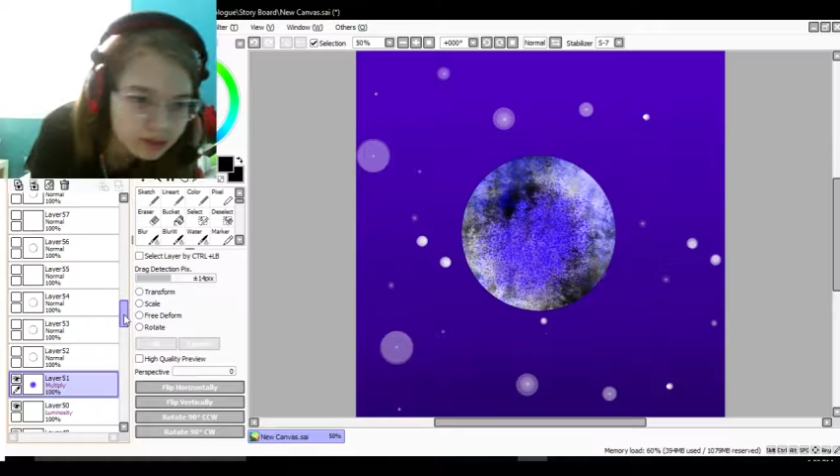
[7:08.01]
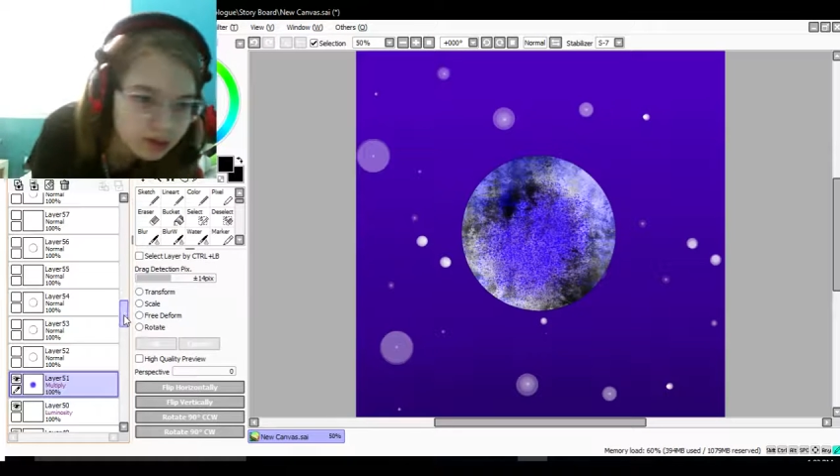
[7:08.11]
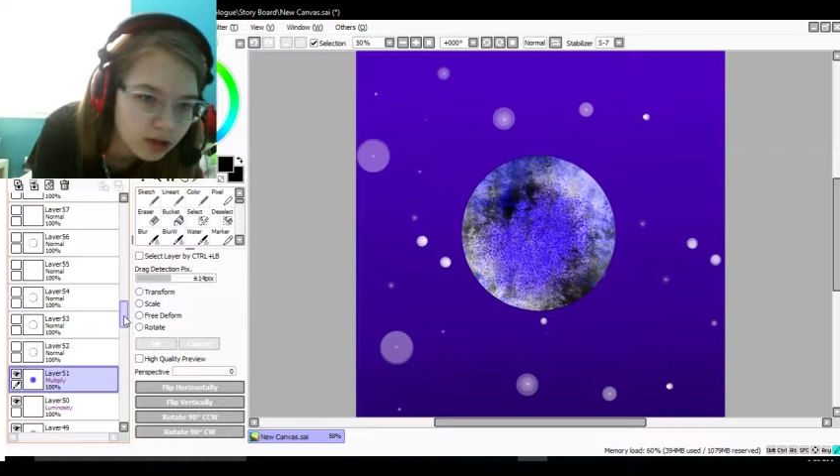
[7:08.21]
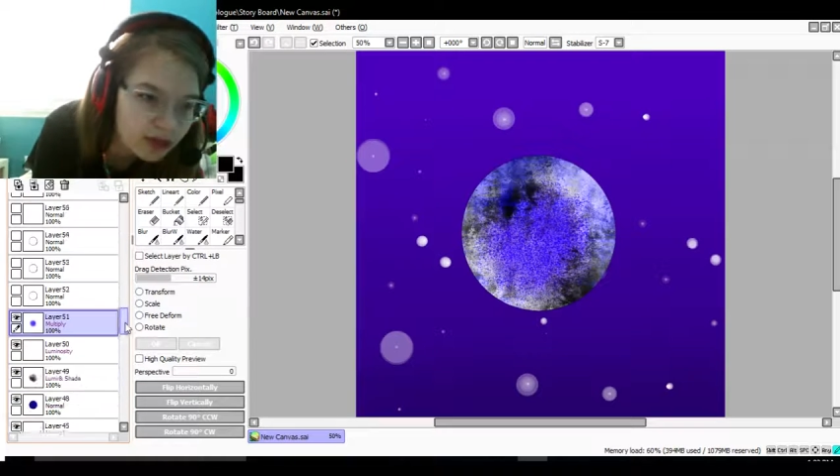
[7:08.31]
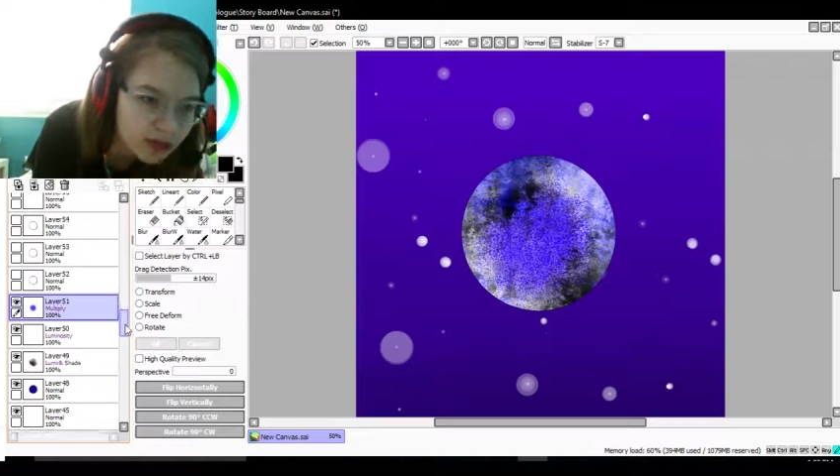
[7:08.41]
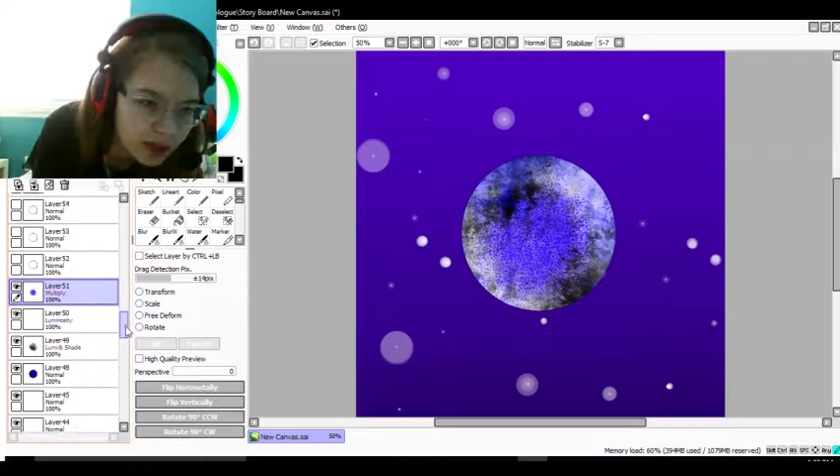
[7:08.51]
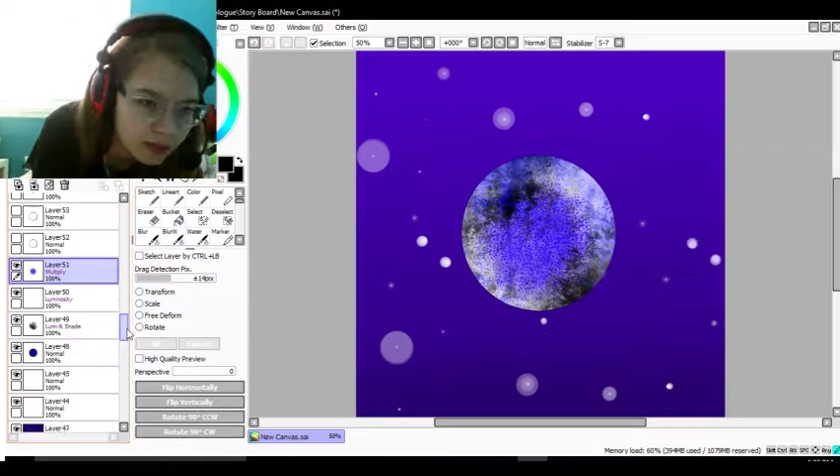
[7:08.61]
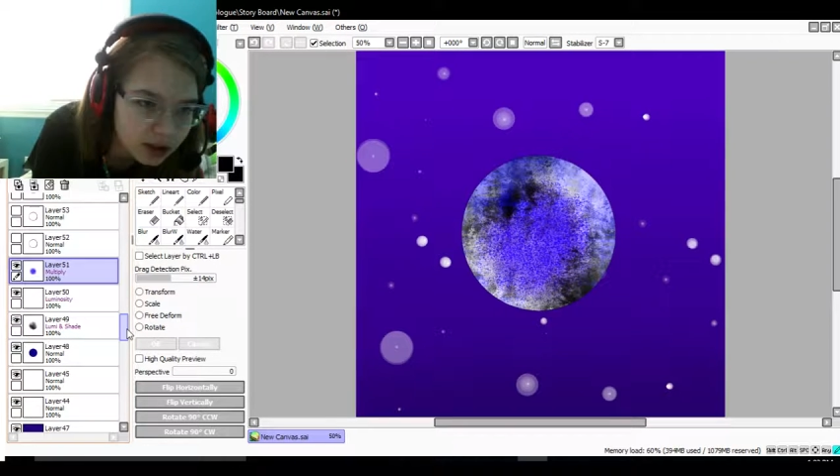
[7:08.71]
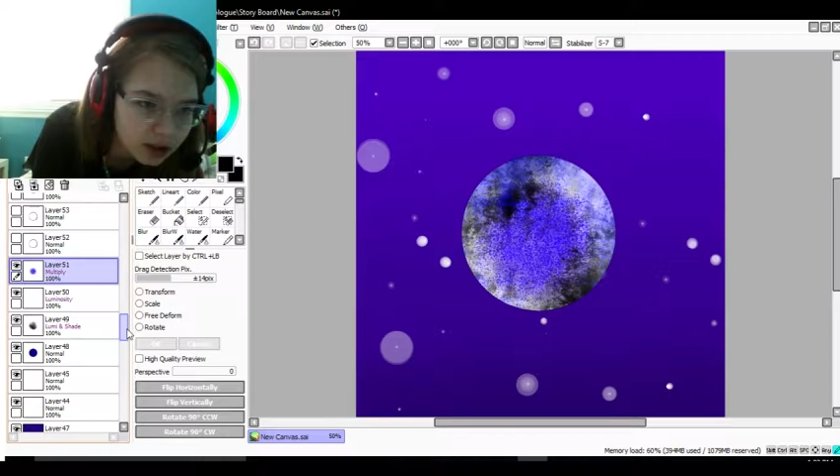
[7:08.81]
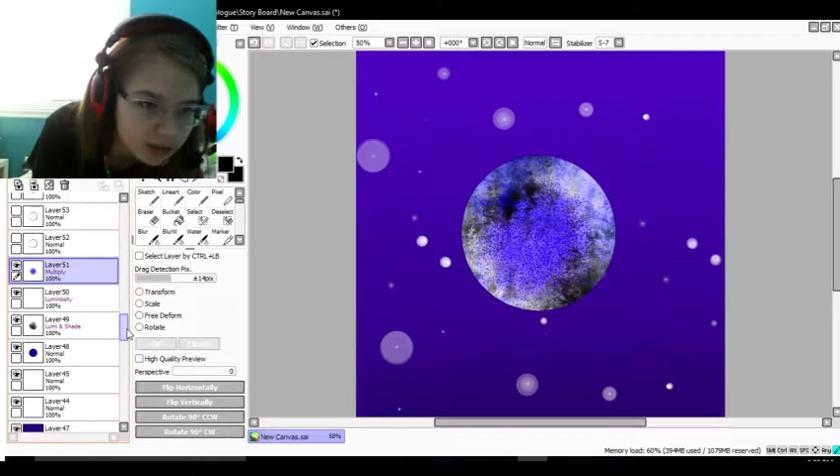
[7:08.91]
maybe I
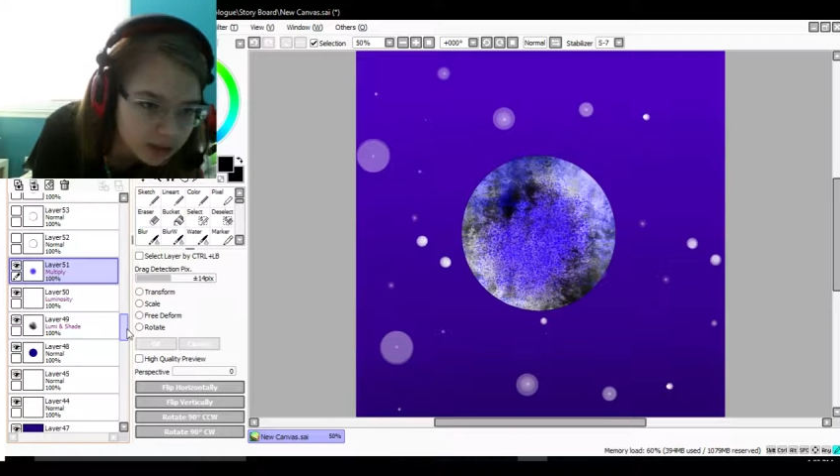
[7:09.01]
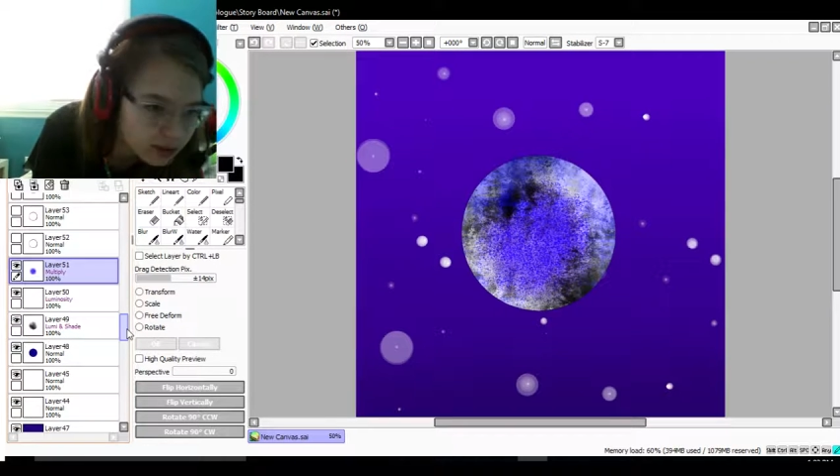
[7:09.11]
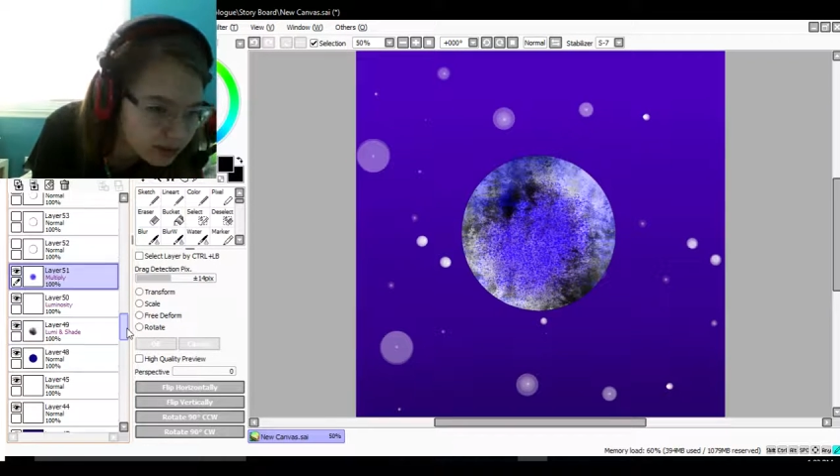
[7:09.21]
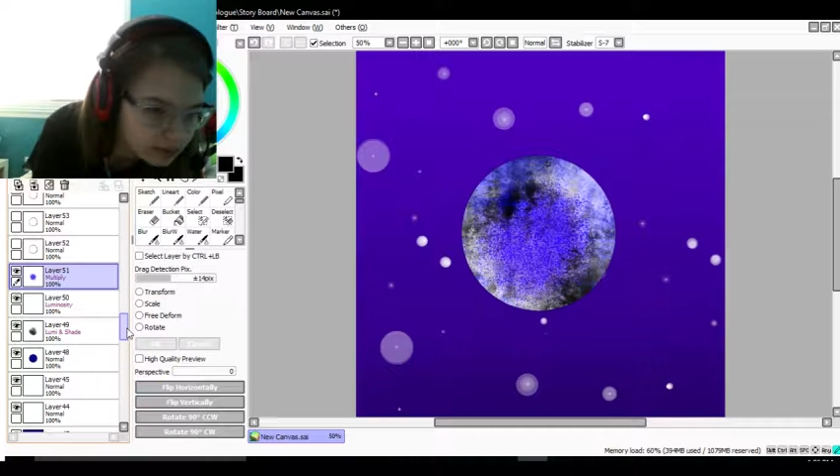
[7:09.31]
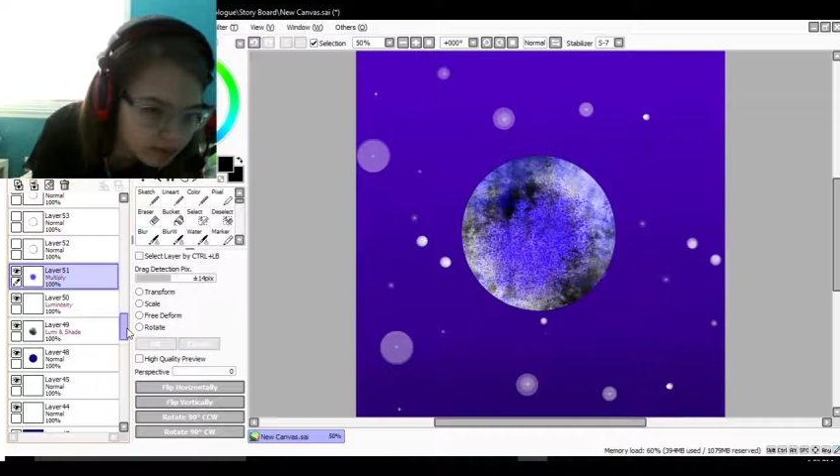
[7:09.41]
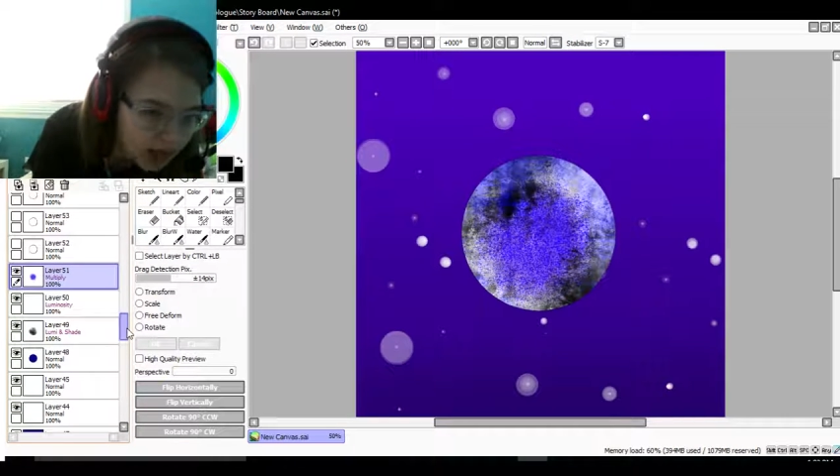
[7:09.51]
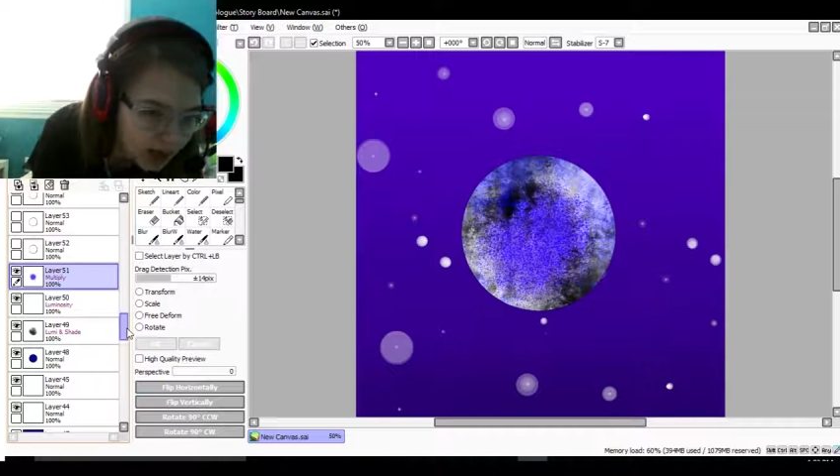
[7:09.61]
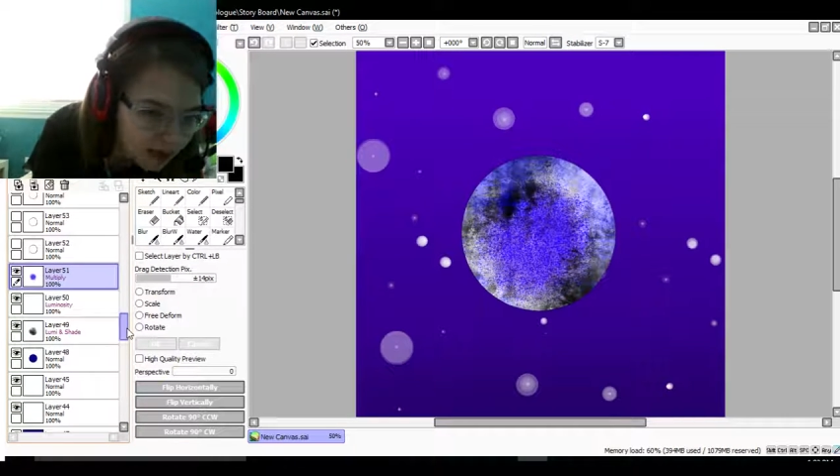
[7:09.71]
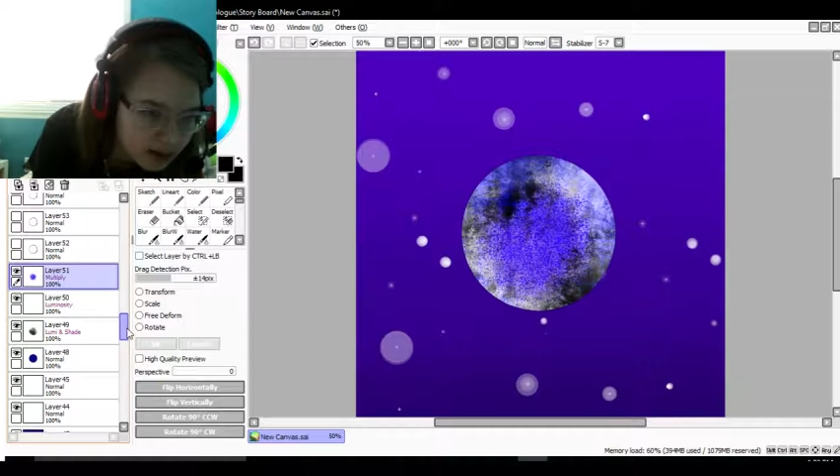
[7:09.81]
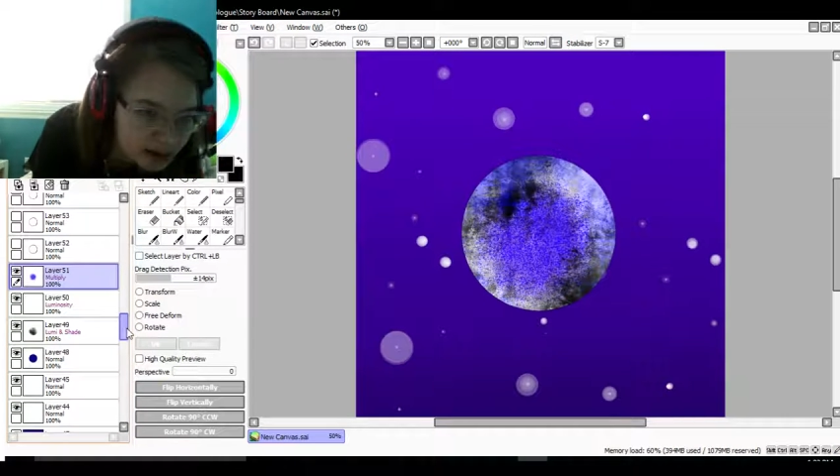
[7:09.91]
will, but not in
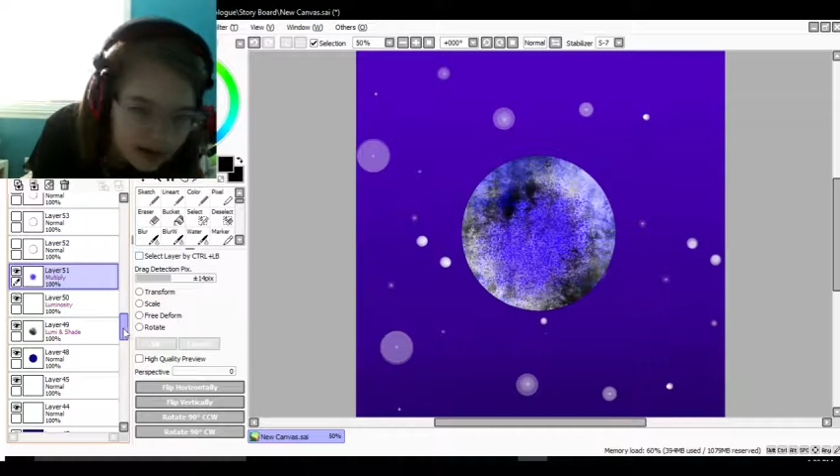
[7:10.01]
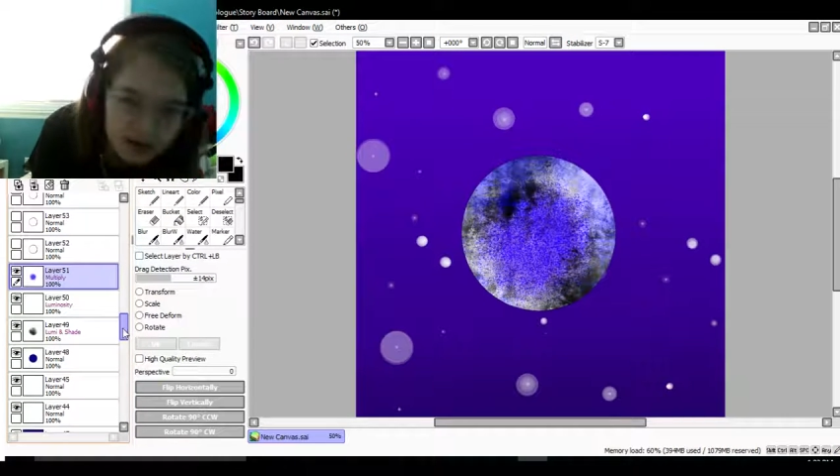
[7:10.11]
this.